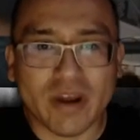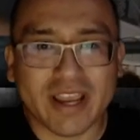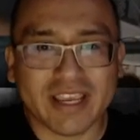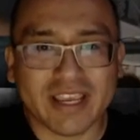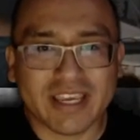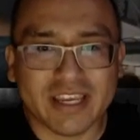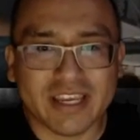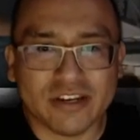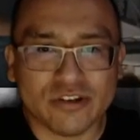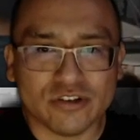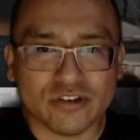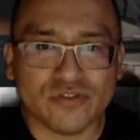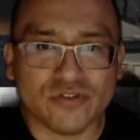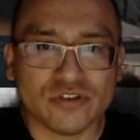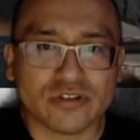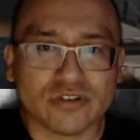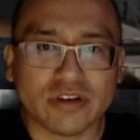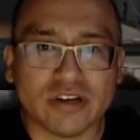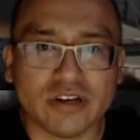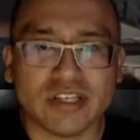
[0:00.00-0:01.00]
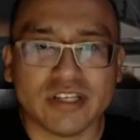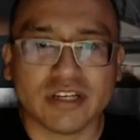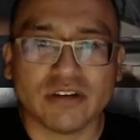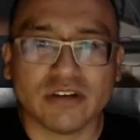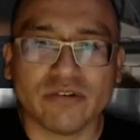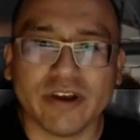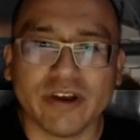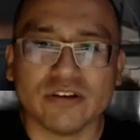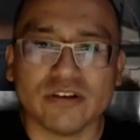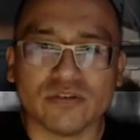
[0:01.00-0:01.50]
kinders, first graders, second
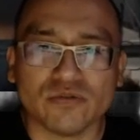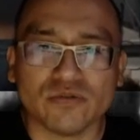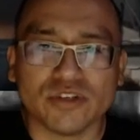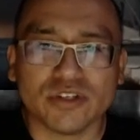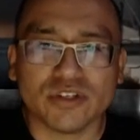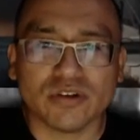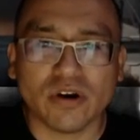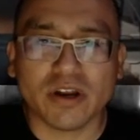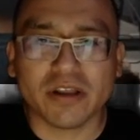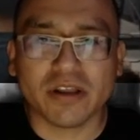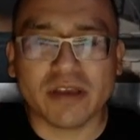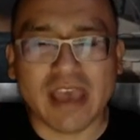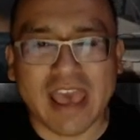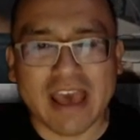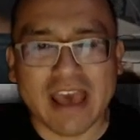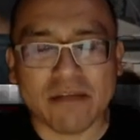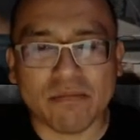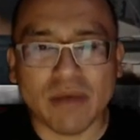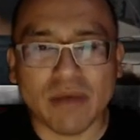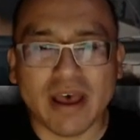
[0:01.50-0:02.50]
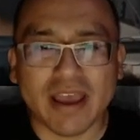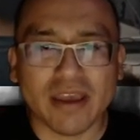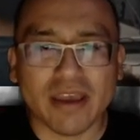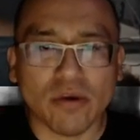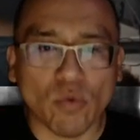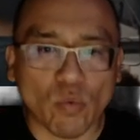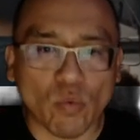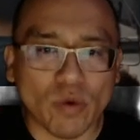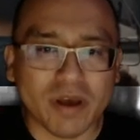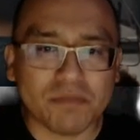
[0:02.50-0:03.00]
graders, we're starting at my
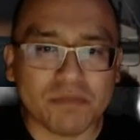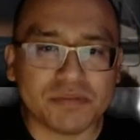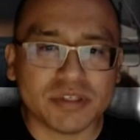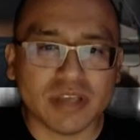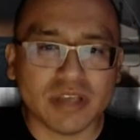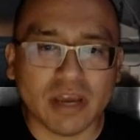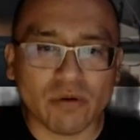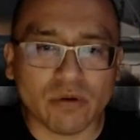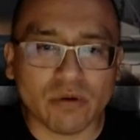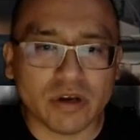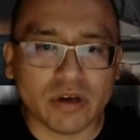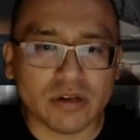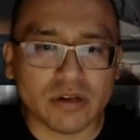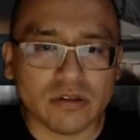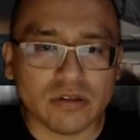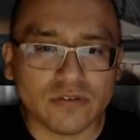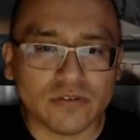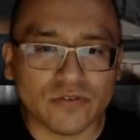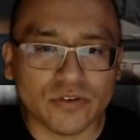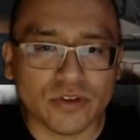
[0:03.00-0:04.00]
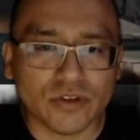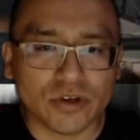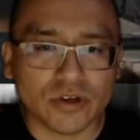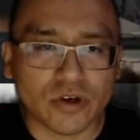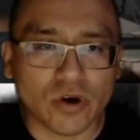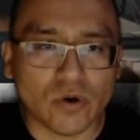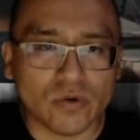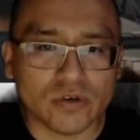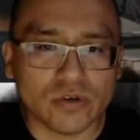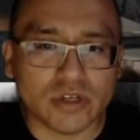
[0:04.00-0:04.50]
website. We want to look for the
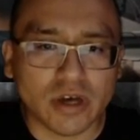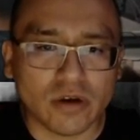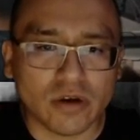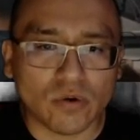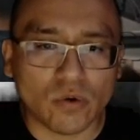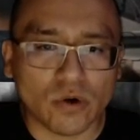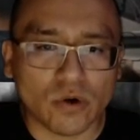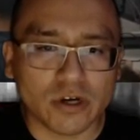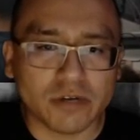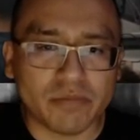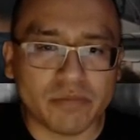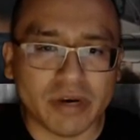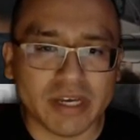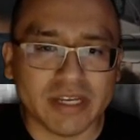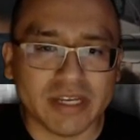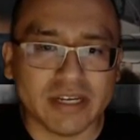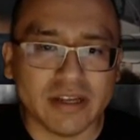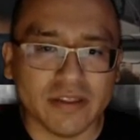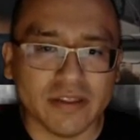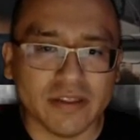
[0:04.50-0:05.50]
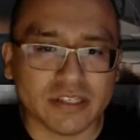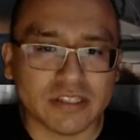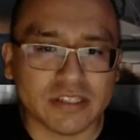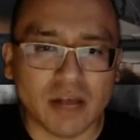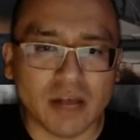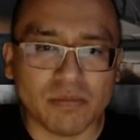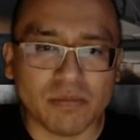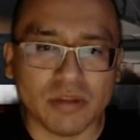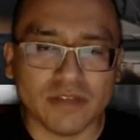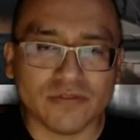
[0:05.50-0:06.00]
Code.org button on the
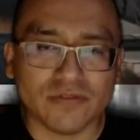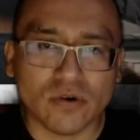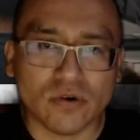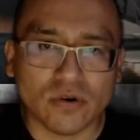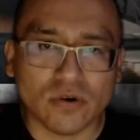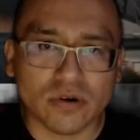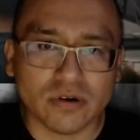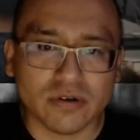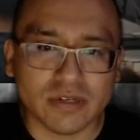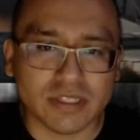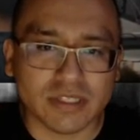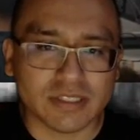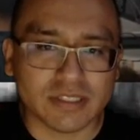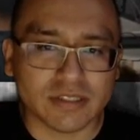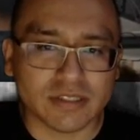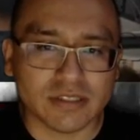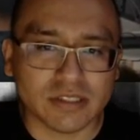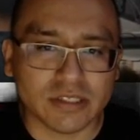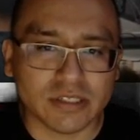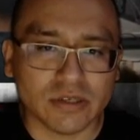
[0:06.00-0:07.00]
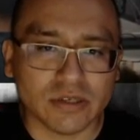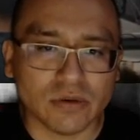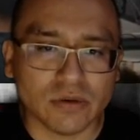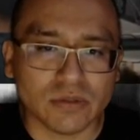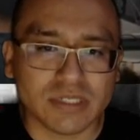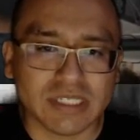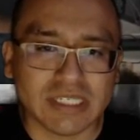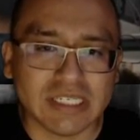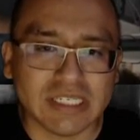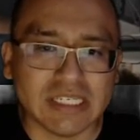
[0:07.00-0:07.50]
top left corner. It's the
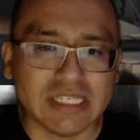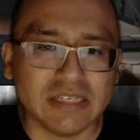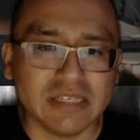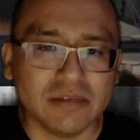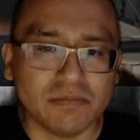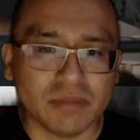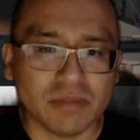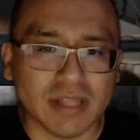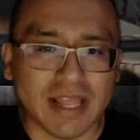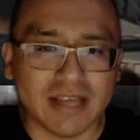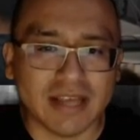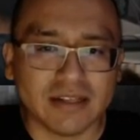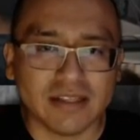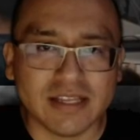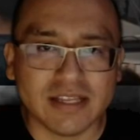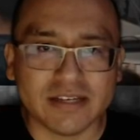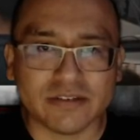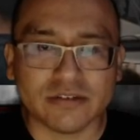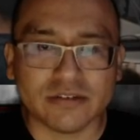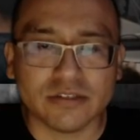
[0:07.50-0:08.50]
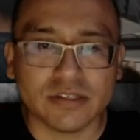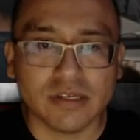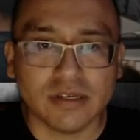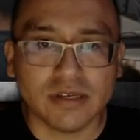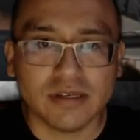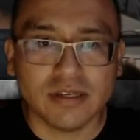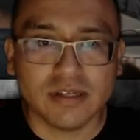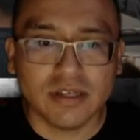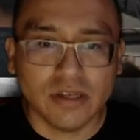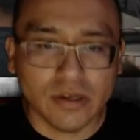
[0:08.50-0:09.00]
C-O-D-E, black letters.
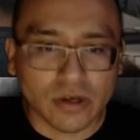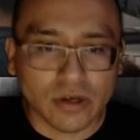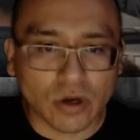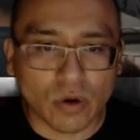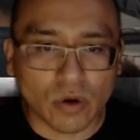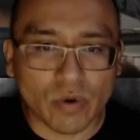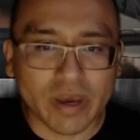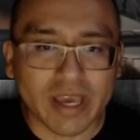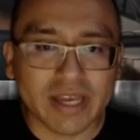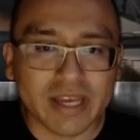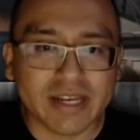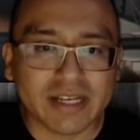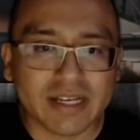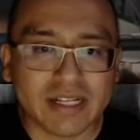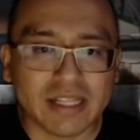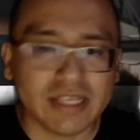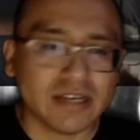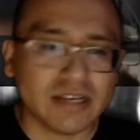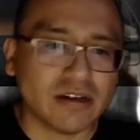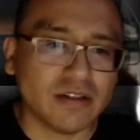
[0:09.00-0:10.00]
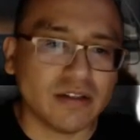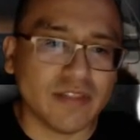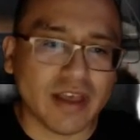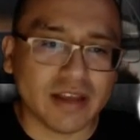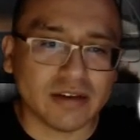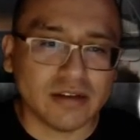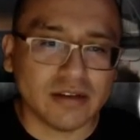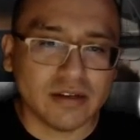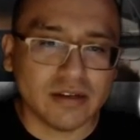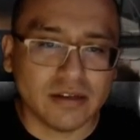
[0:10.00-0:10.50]
Go ahead and click on
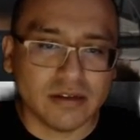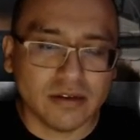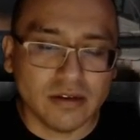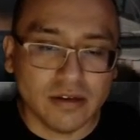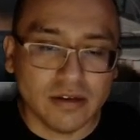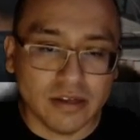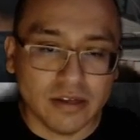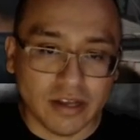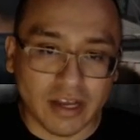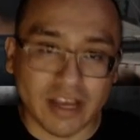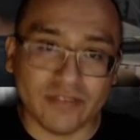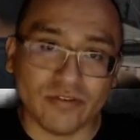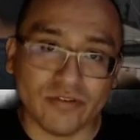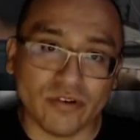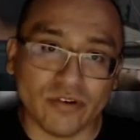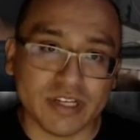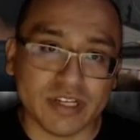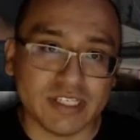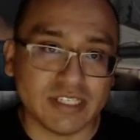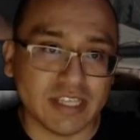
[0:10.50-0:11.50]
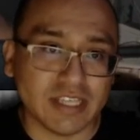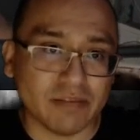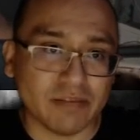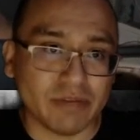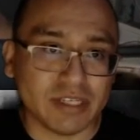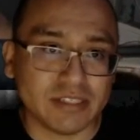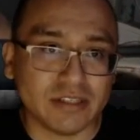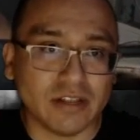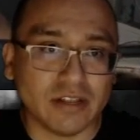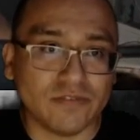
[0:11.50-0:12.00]
that. I've already set
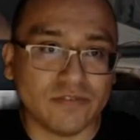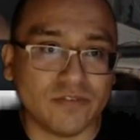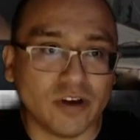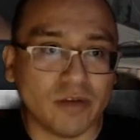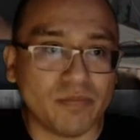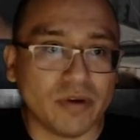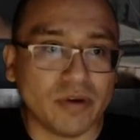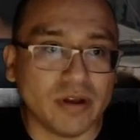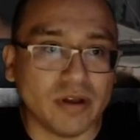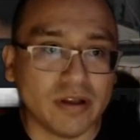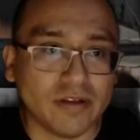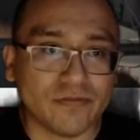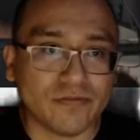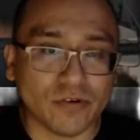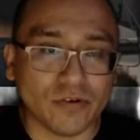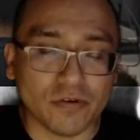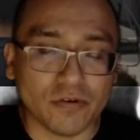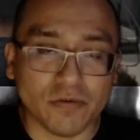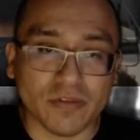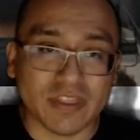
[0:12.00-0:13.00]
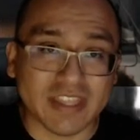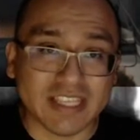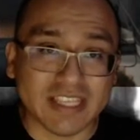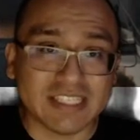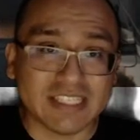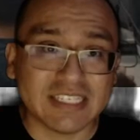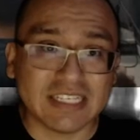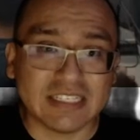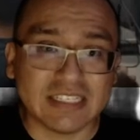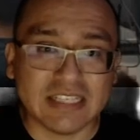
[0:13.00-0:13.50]
myself up for
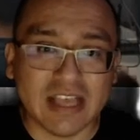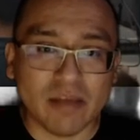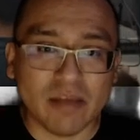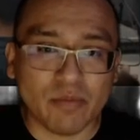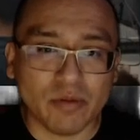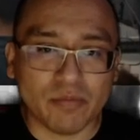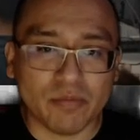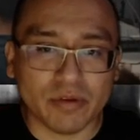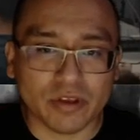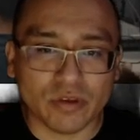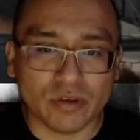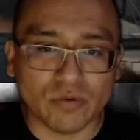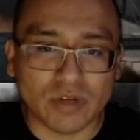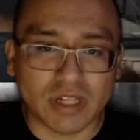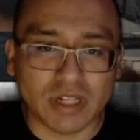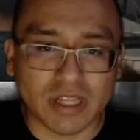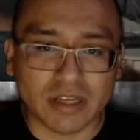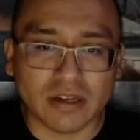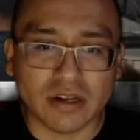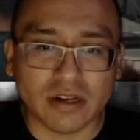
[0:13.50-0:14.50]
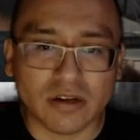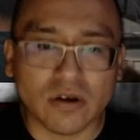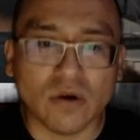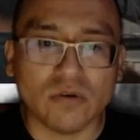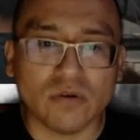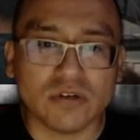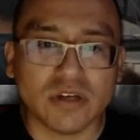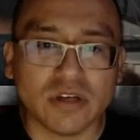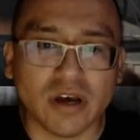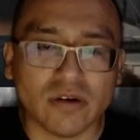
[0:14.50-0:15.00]
this example, but you click on
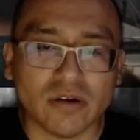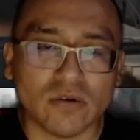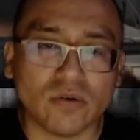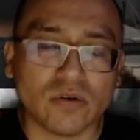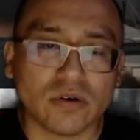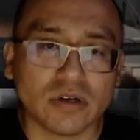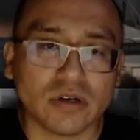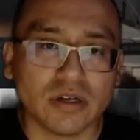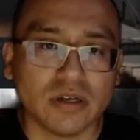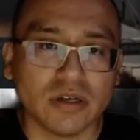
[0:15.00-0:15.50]
Code.org.